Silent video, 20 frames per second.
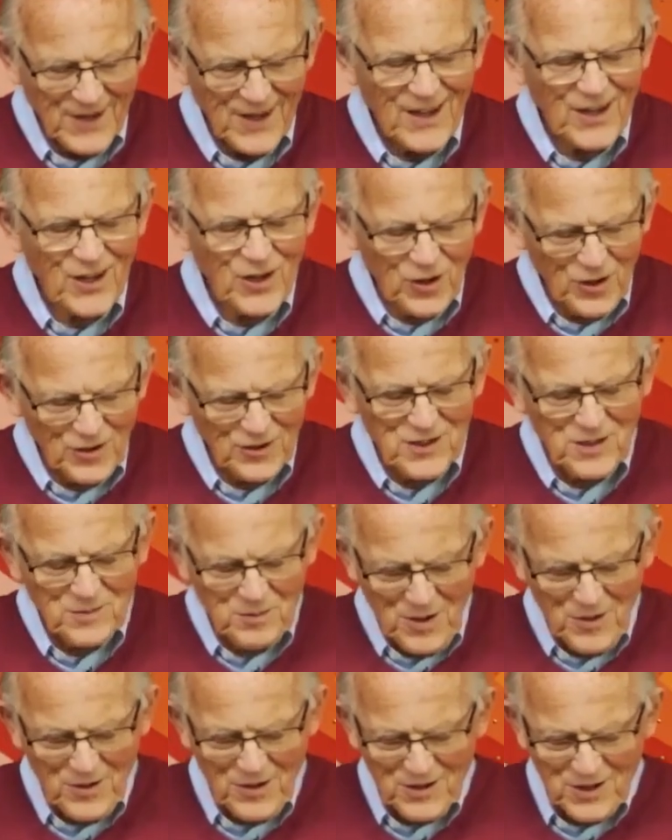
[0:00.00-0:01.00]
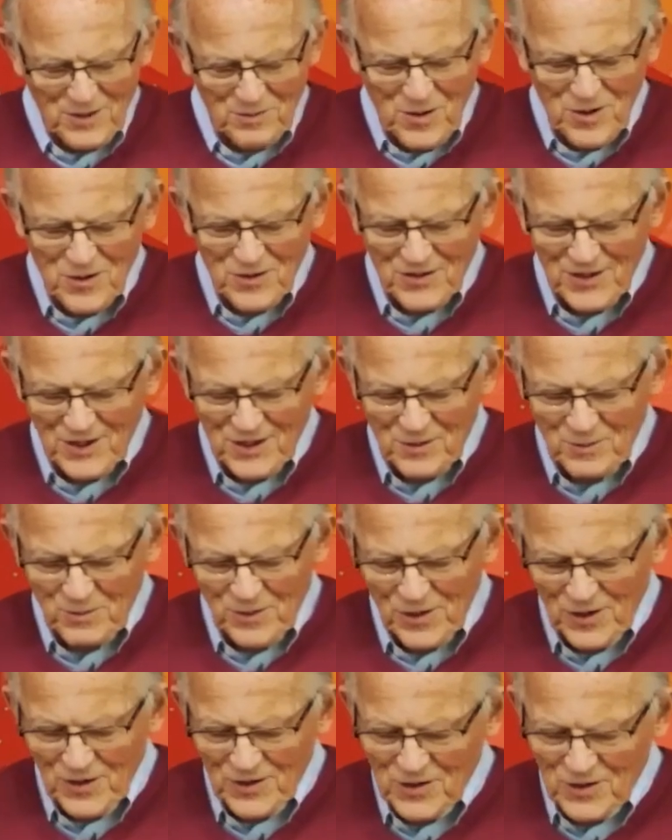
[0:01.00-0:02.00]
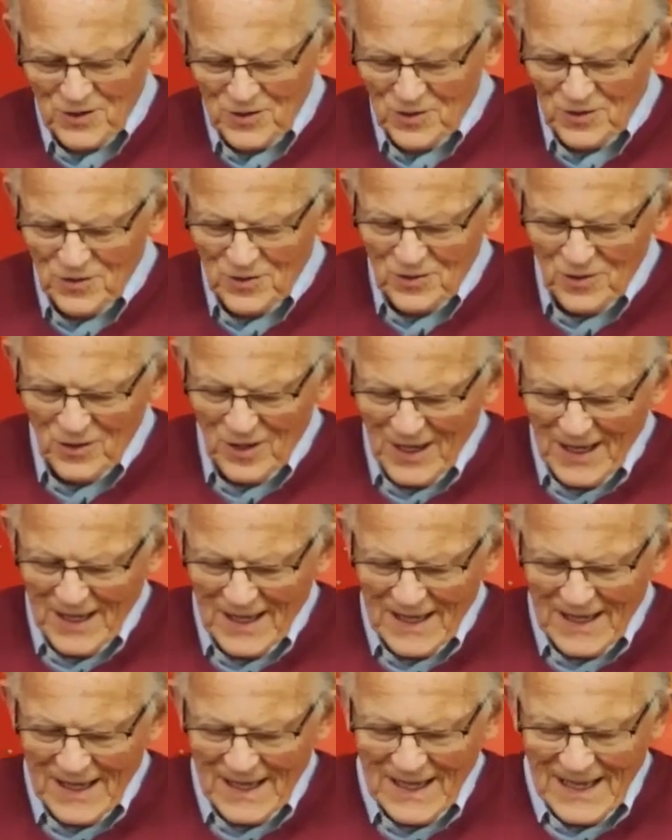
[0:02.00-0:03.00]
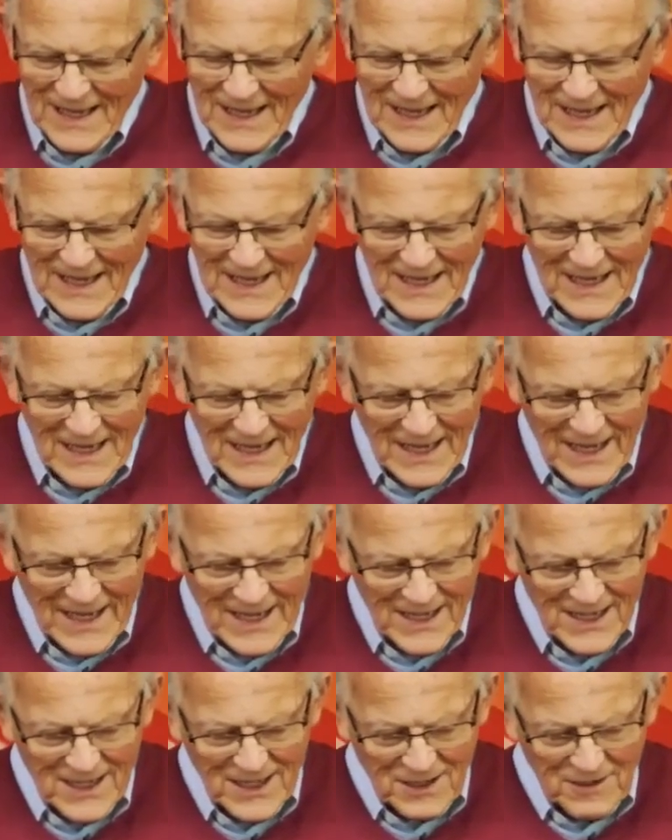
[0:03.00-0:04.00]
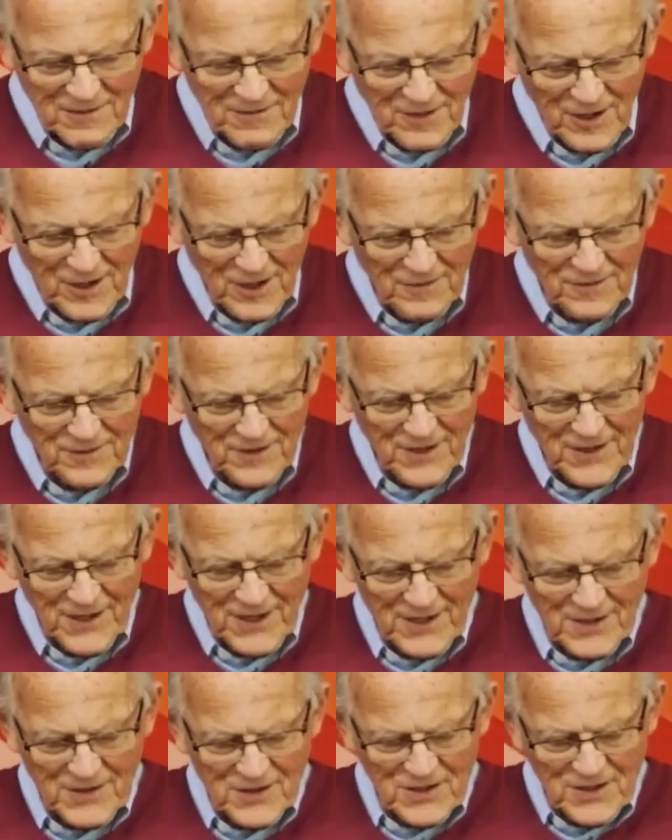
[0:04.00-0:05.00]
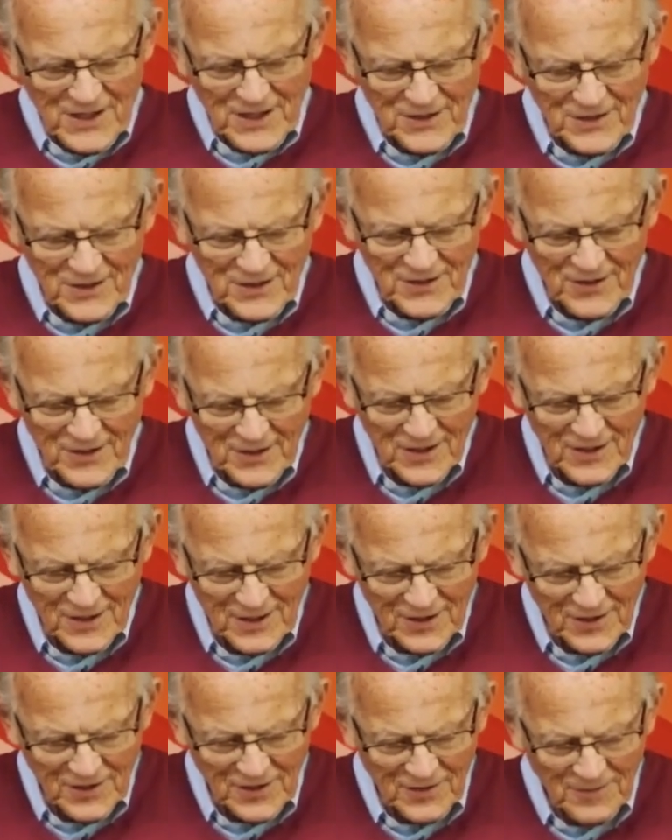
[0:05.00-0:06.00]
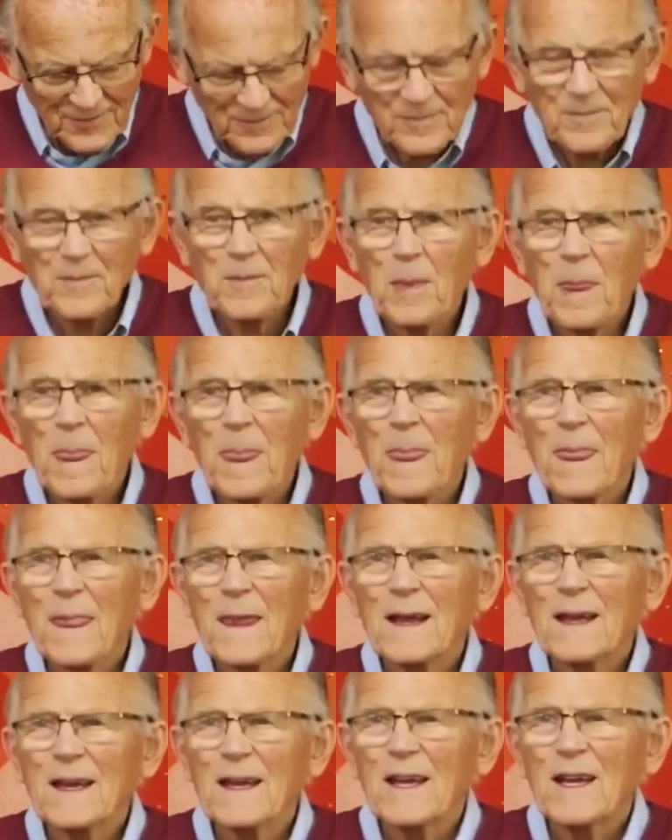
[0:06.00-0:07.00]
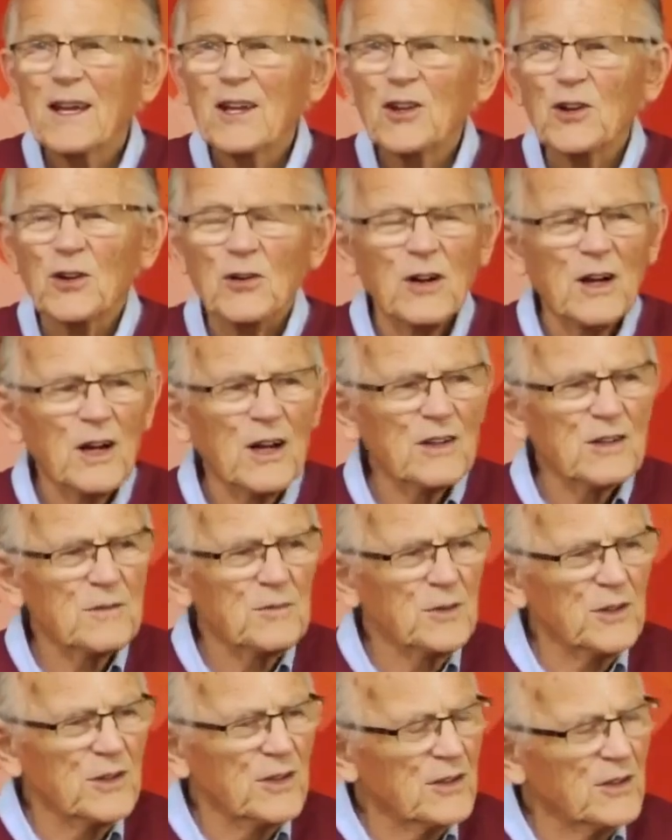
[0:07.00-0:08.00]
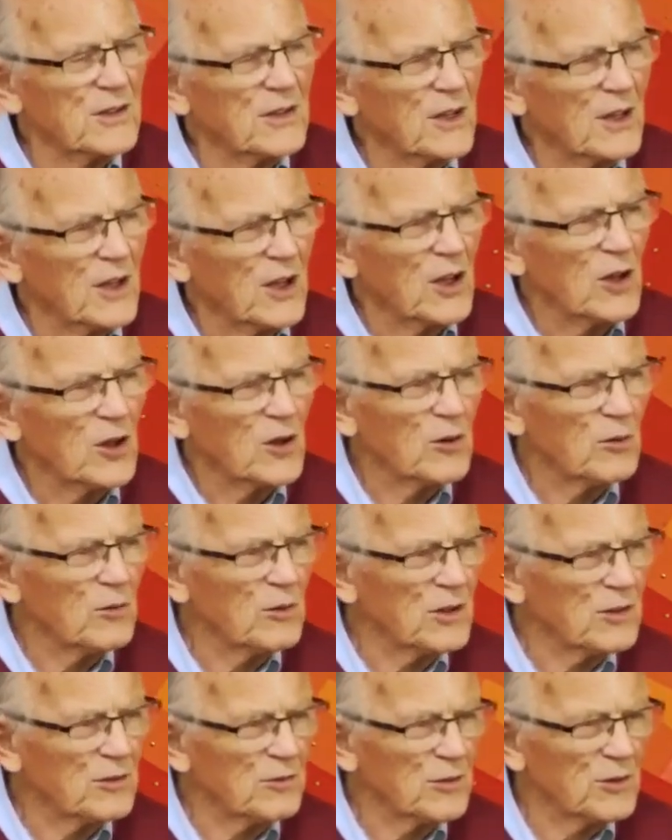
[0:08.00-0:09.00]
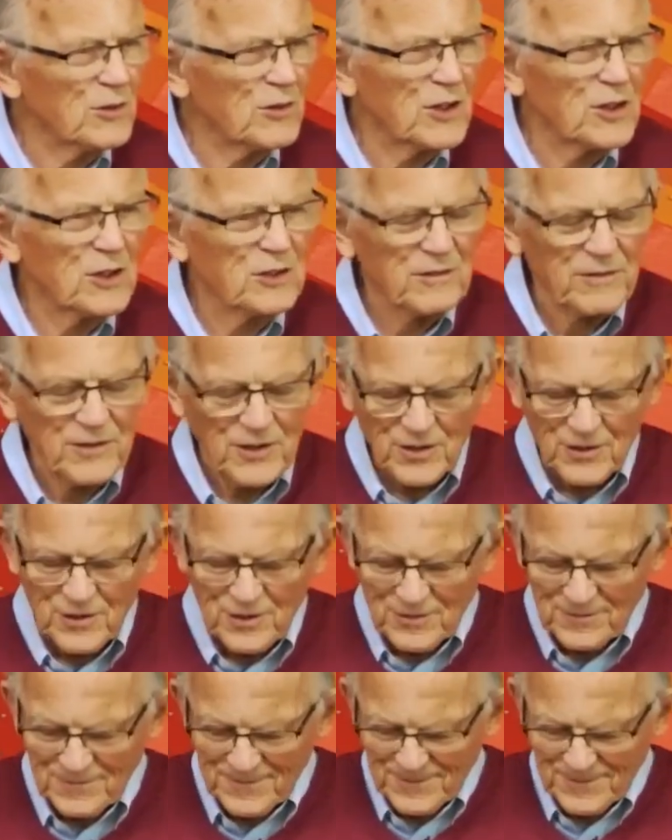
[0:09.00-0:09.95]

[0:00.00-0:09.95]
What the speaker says: God spoke these words to Eve after they had sinned in the garden. "Your husband will rule over you."